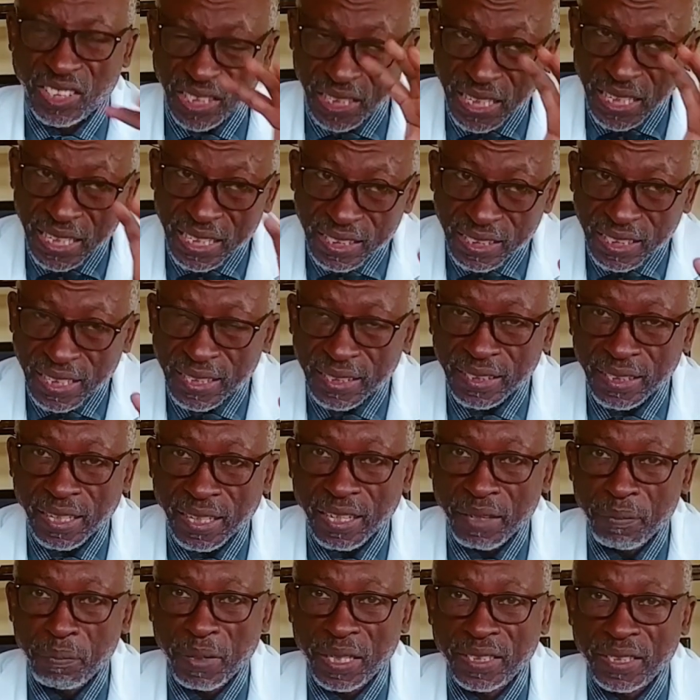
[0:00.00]
Generally,
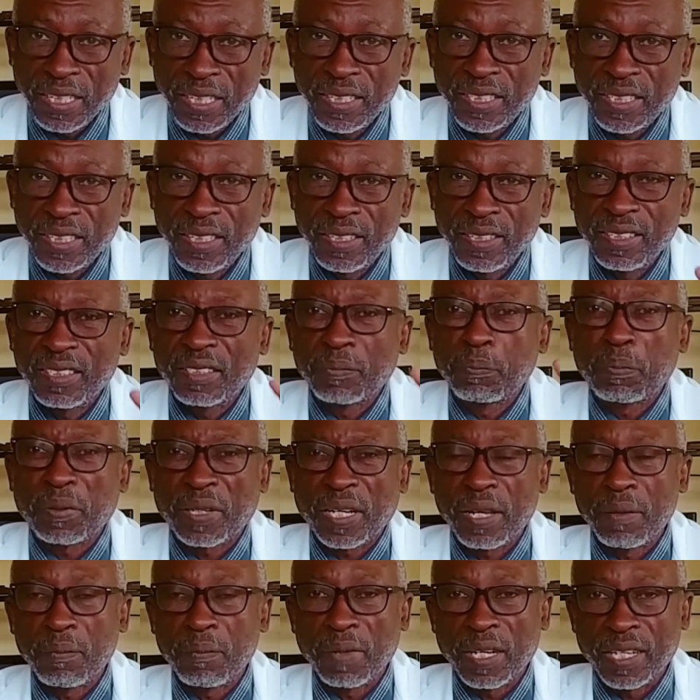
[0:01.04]
hypertension is
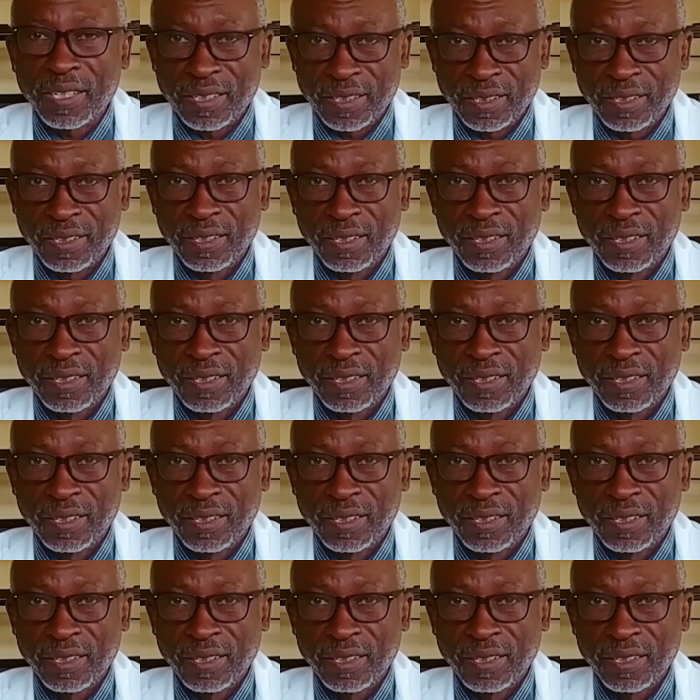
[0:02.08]
primary